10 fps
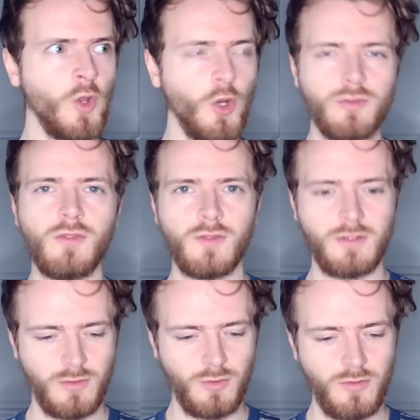Other
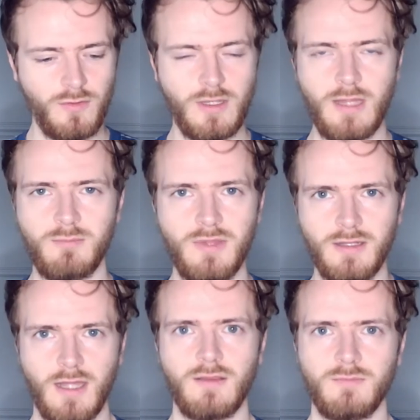than him
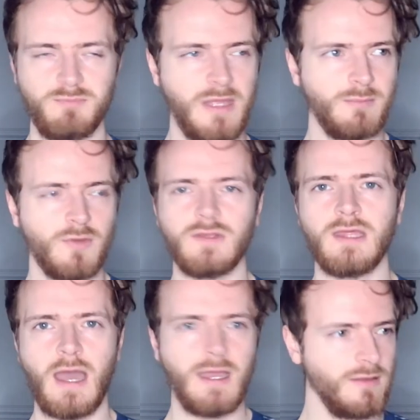being, like, this big muscly
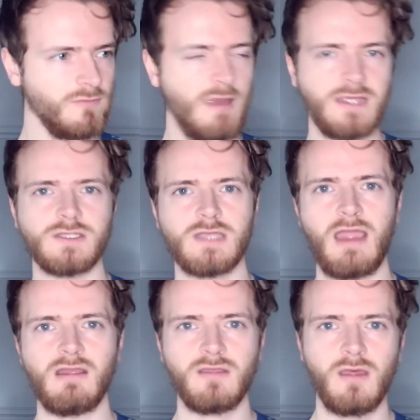guy and this righteous
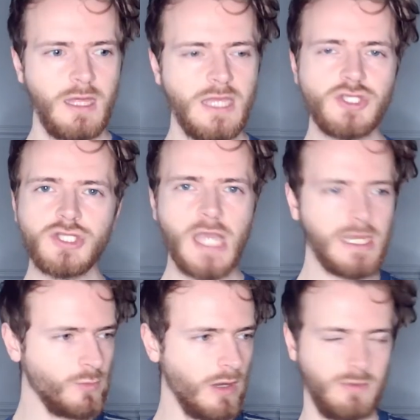character, he just
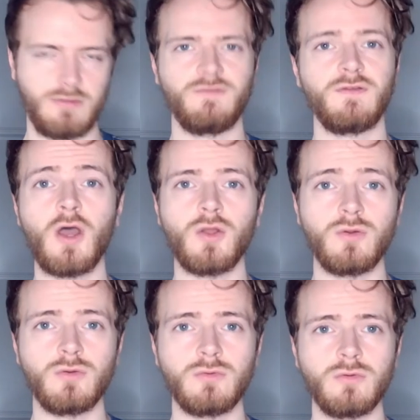kind of went with the
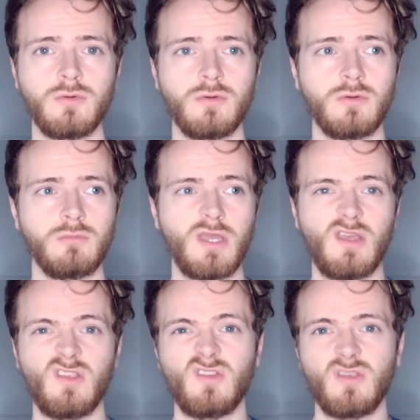flow.
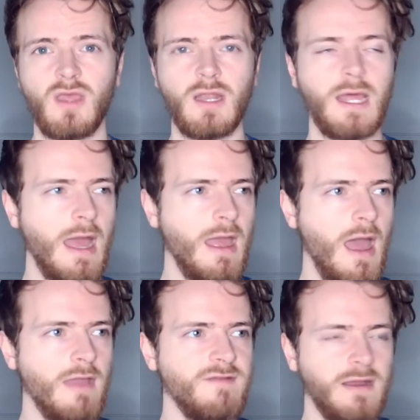Because, like,
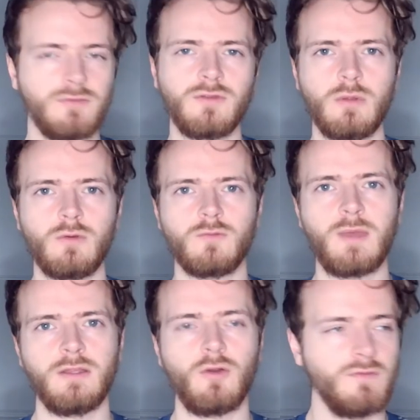I found that we were
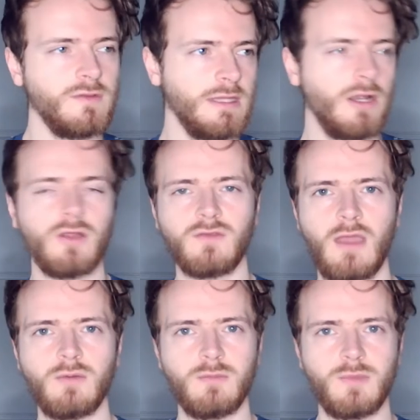spending, obviously, a lot of
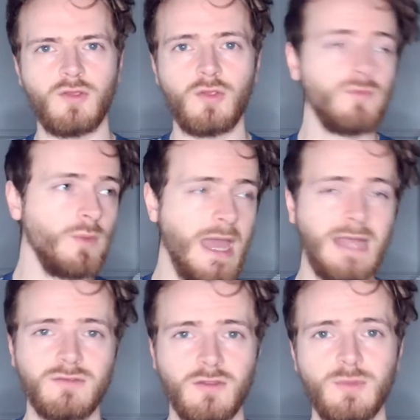time with him because we
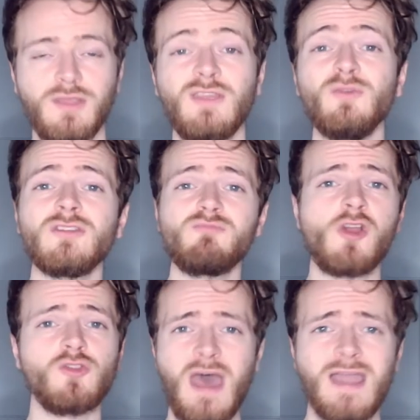had to, because he was the
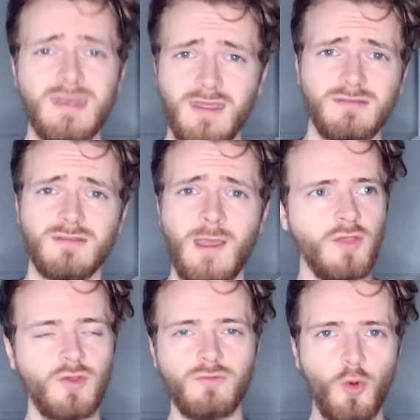protagonist.
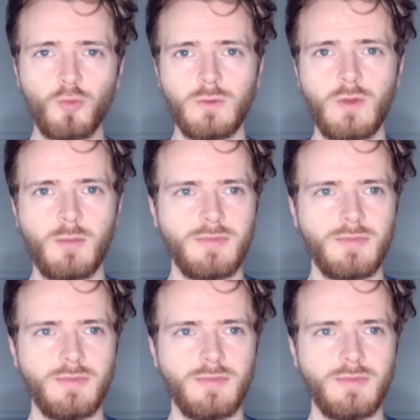So, of course, we were.